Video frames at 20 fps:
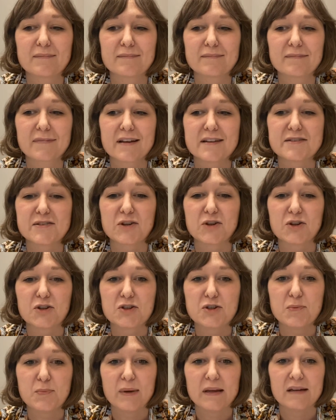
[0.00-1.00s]
considered
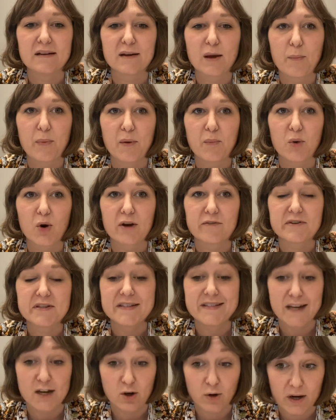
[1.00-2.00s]
to be a bit more of a
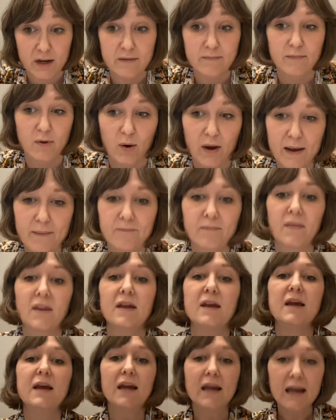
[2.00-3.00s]
secret, okay?
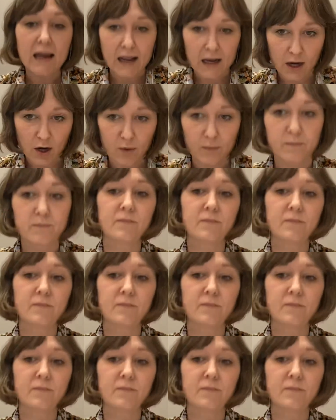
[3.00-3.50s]
Anywho.